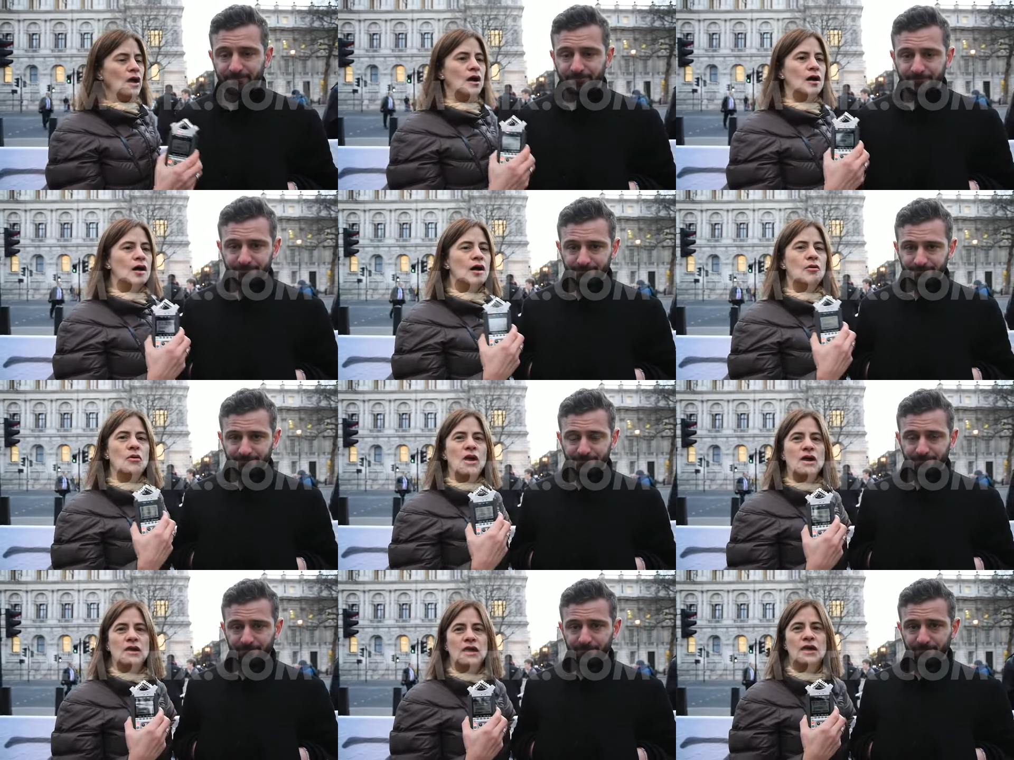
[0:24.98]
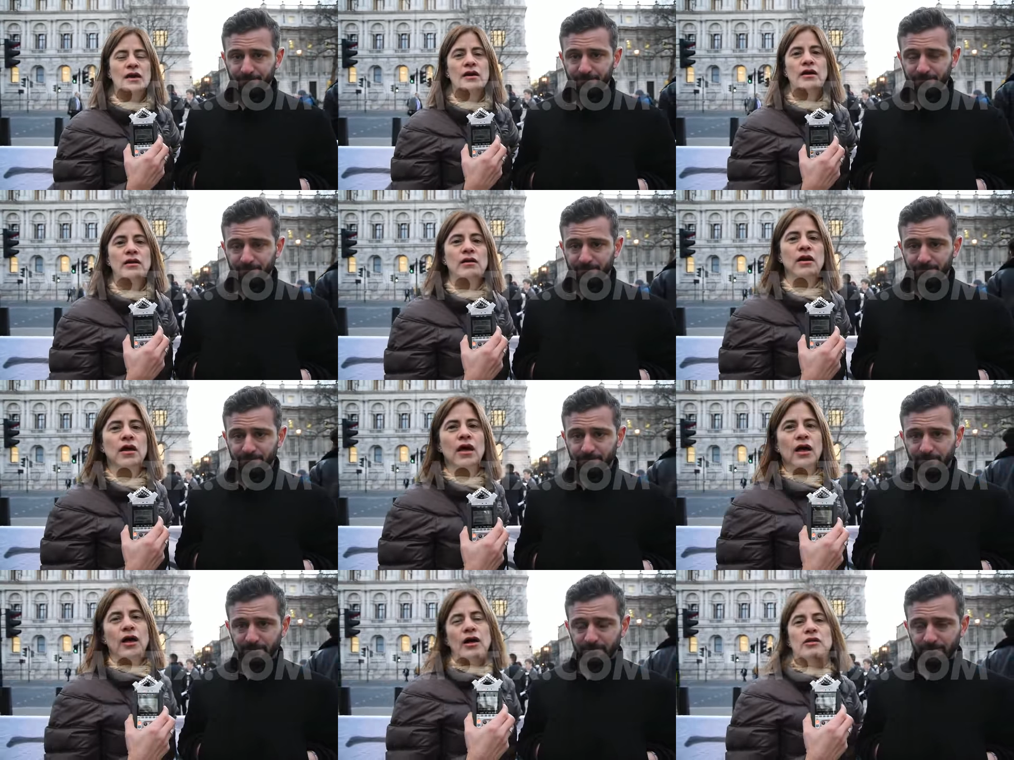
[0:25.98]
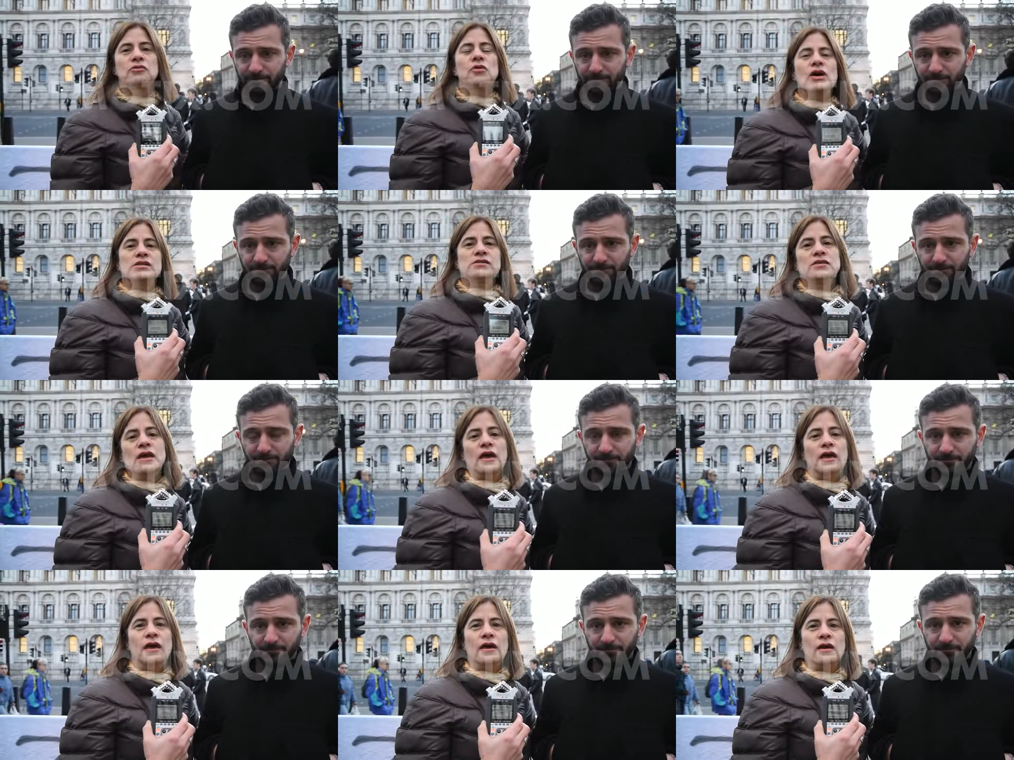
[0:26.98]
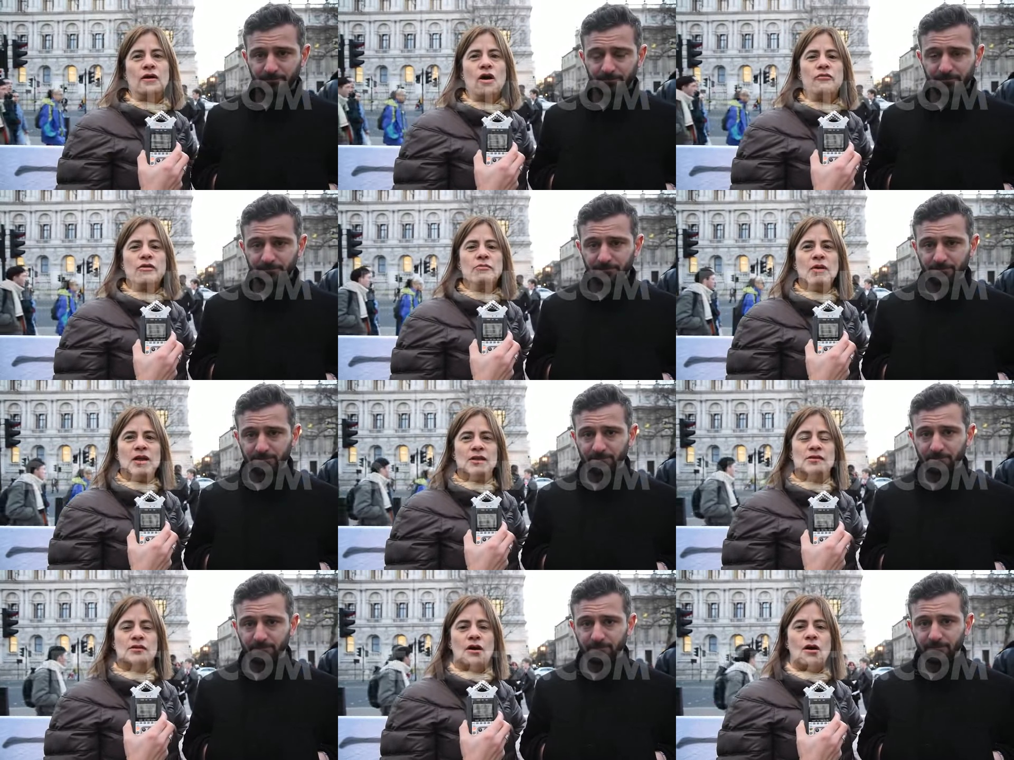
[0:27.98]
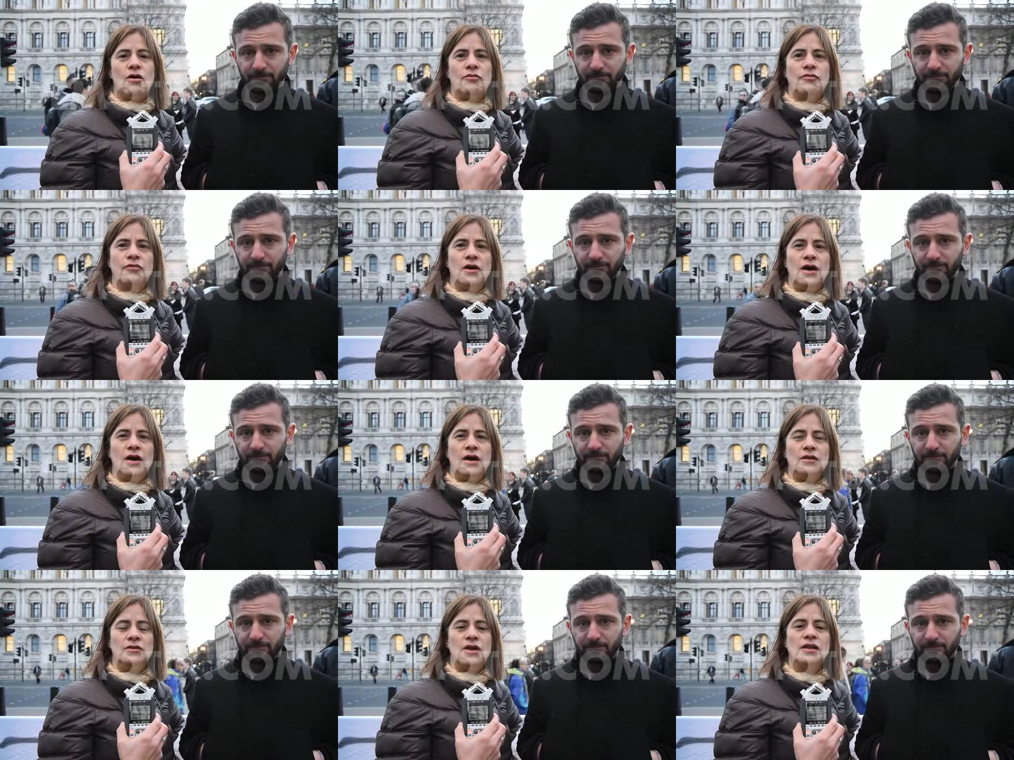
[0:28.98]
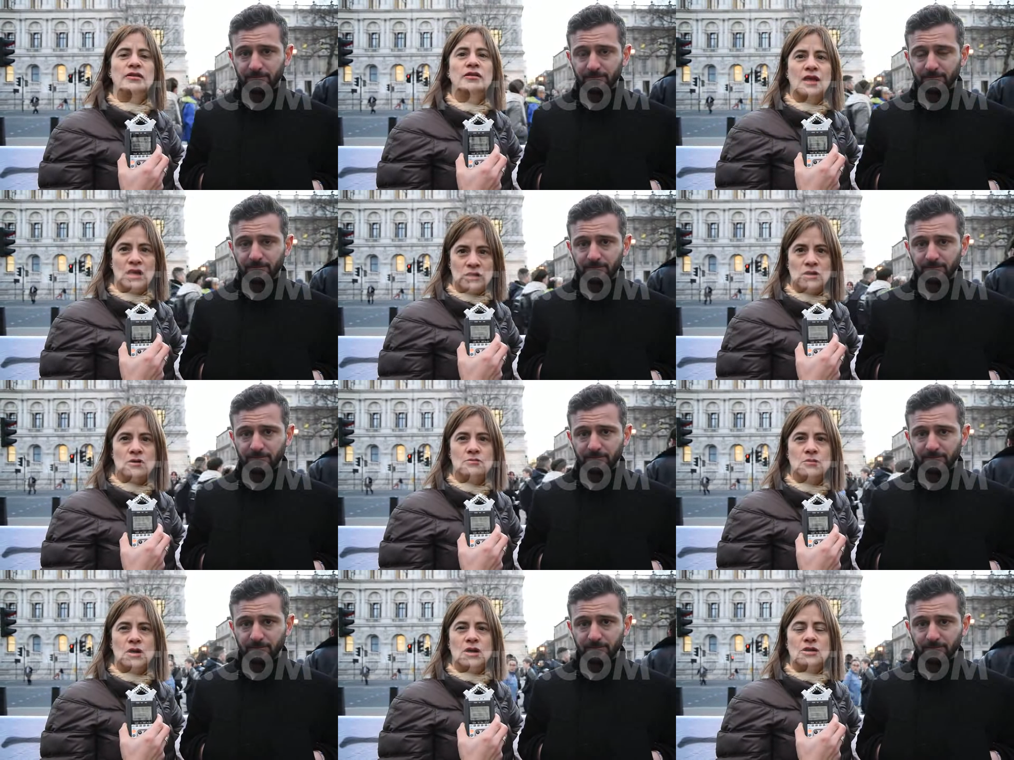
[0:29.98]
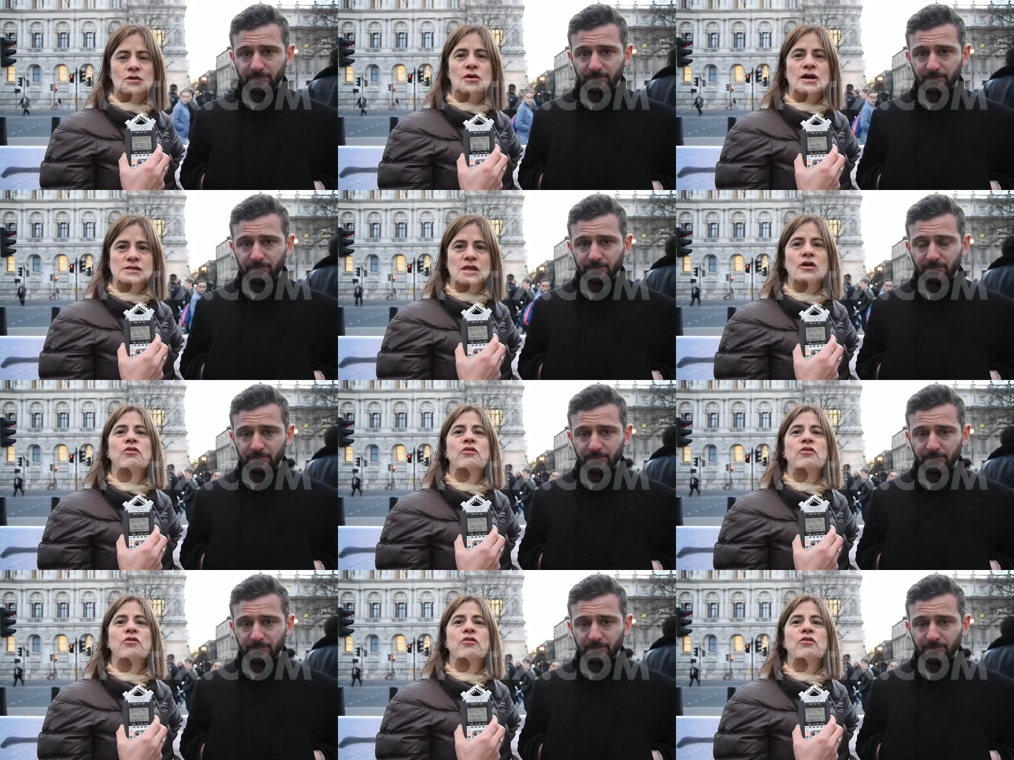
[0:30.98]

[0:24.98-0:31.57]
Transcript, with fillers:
Speaker 1: Uh, we are here to ask the government of uh, the United Kingdom, to ask the